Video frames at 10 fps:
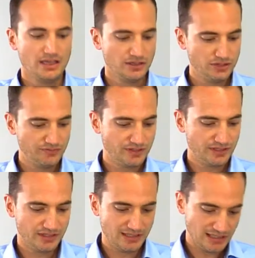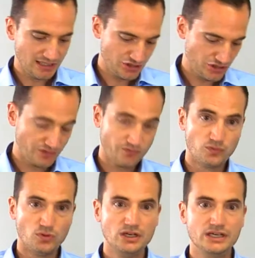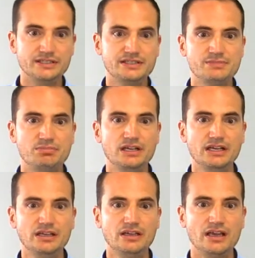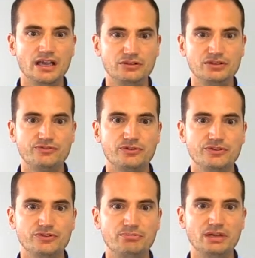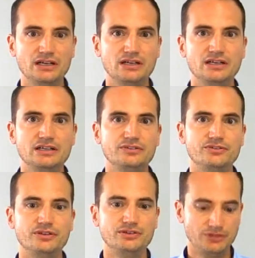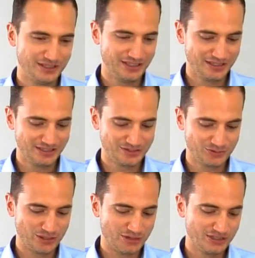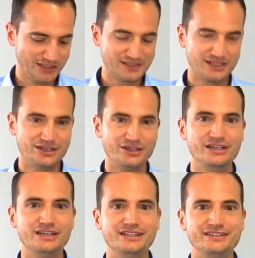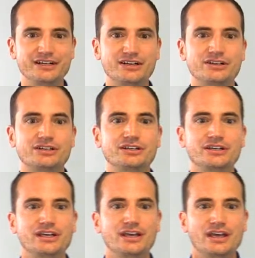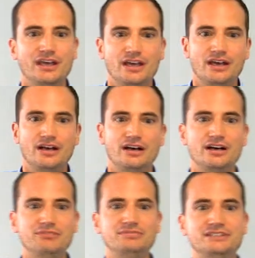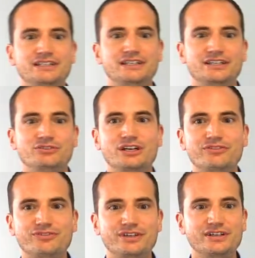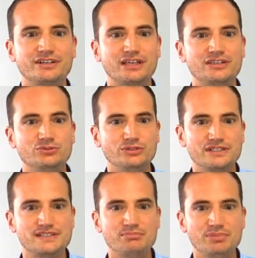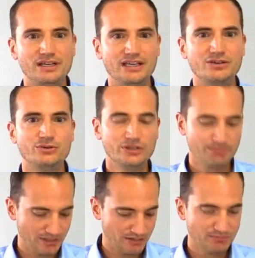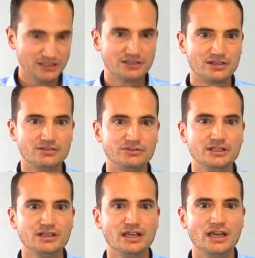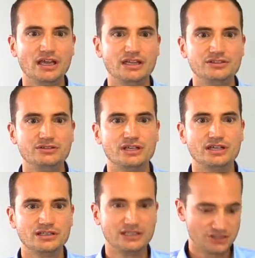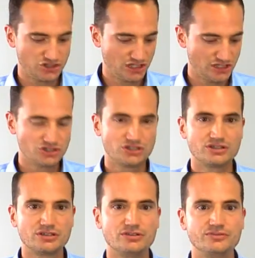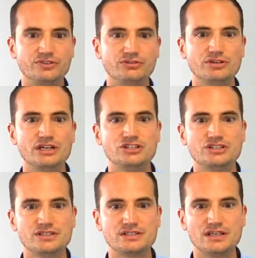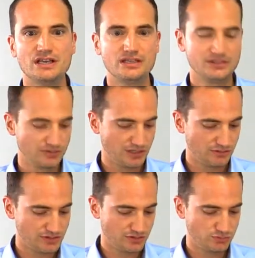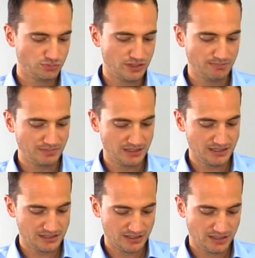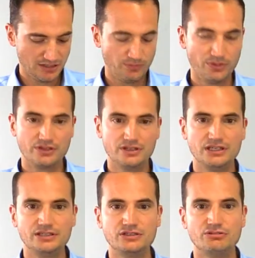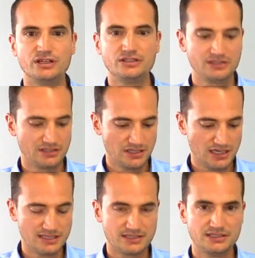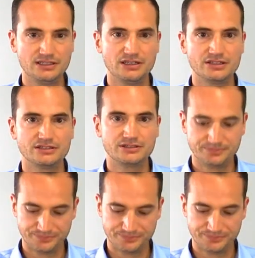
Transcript: You have a large 4-line display and you have also backlight. Surroundings are dark. You can do a simple encoder parameter cloning and you can exchange configurations and you can also do updates with an integrated SD card.